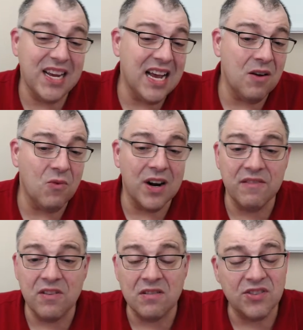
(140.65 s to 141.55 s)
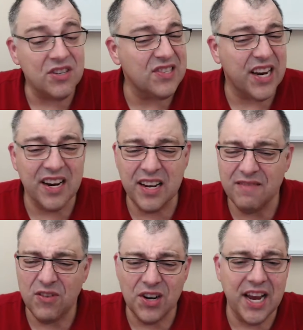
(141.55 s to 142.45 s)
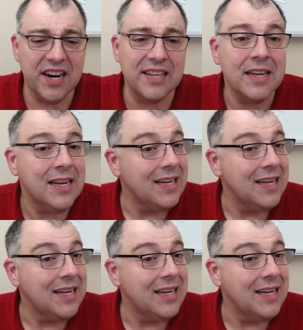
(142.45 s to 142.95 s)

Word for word: yeah, whatever, just kidding, forget it.